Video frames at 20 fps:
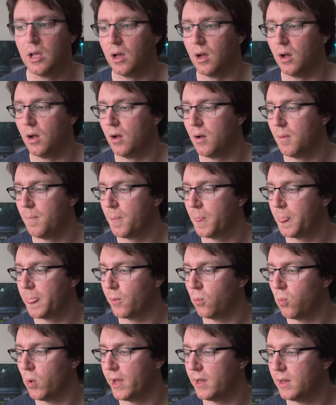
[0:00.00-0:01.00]

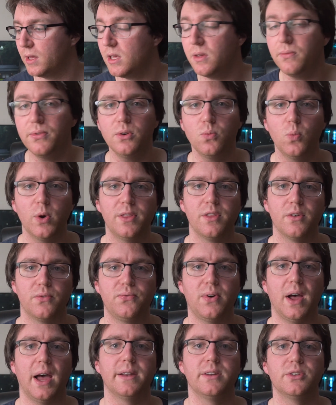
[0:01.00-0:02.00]
Um, where even when the
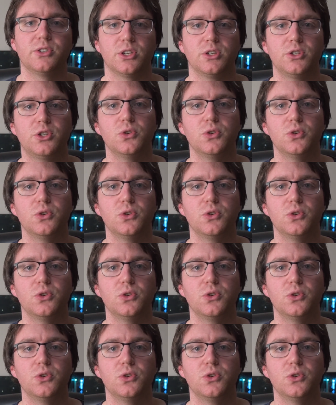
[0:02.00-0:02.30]
fan is at